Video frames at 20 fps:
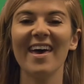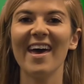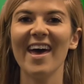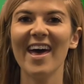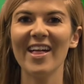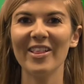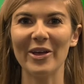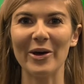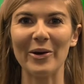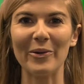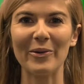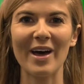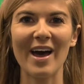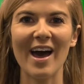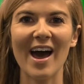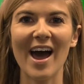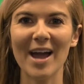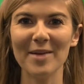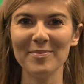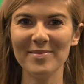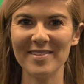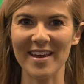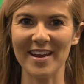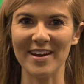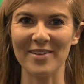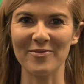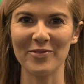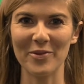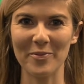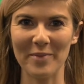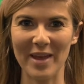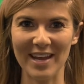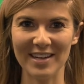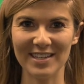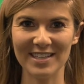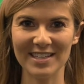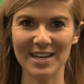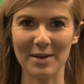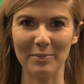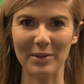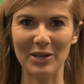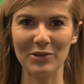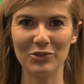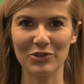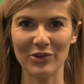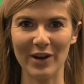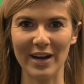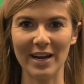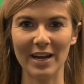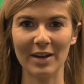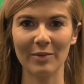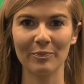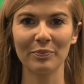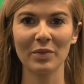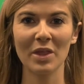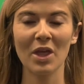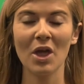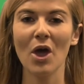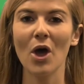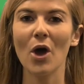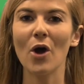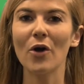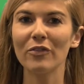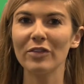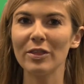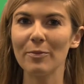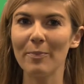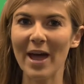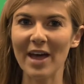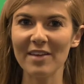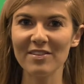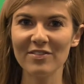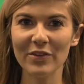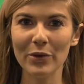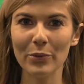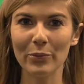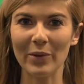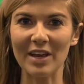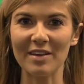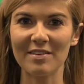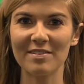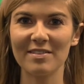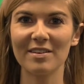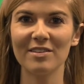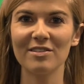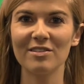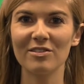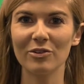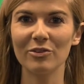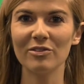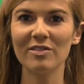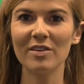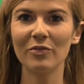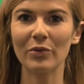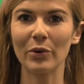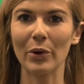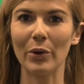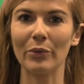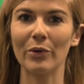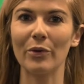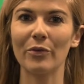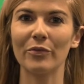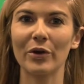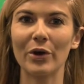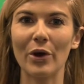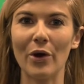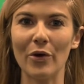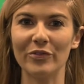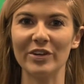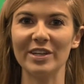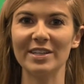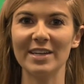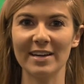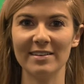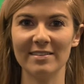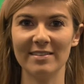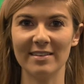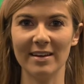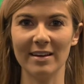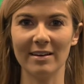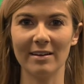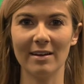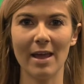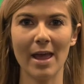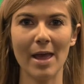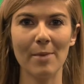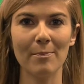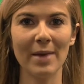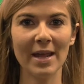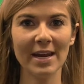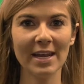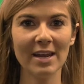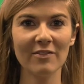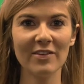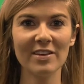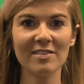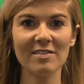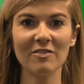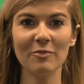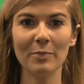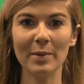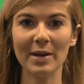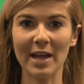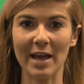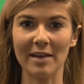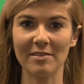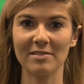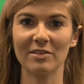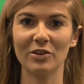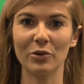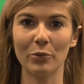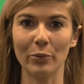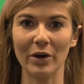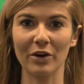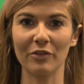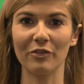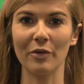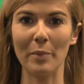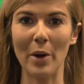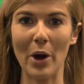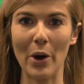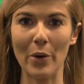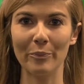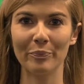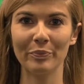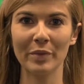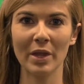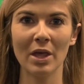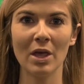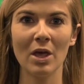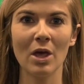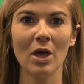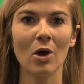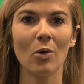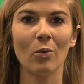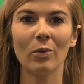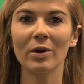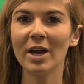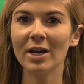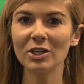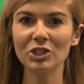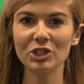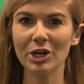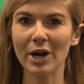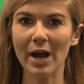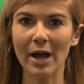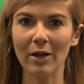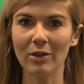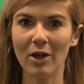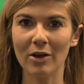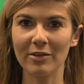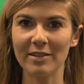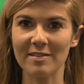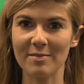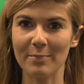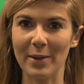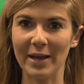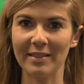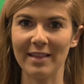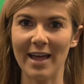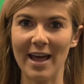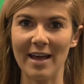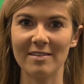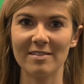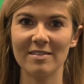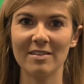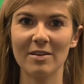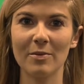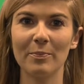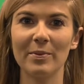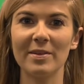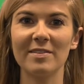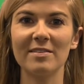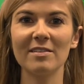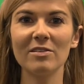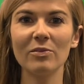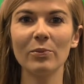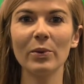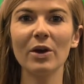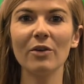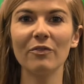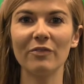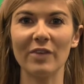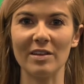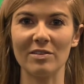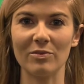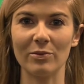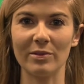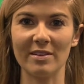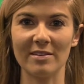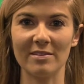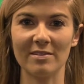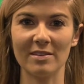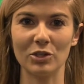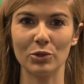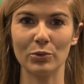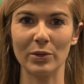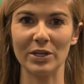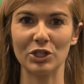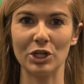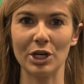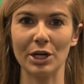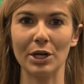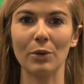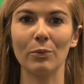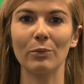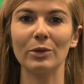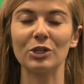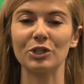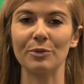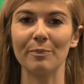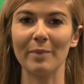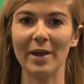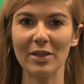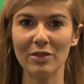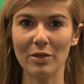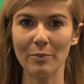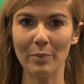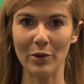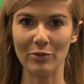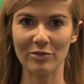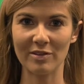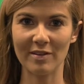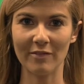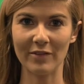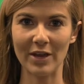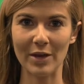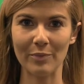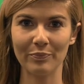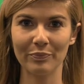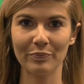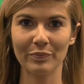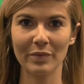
Hello, I'm Tatum from ATW Training. Over the past few weeks, concerns have grown over COVID-19, and many of us have been asked to work from home. We're not sure how long this might last, but since we are faced with this situation, we should make the most of it.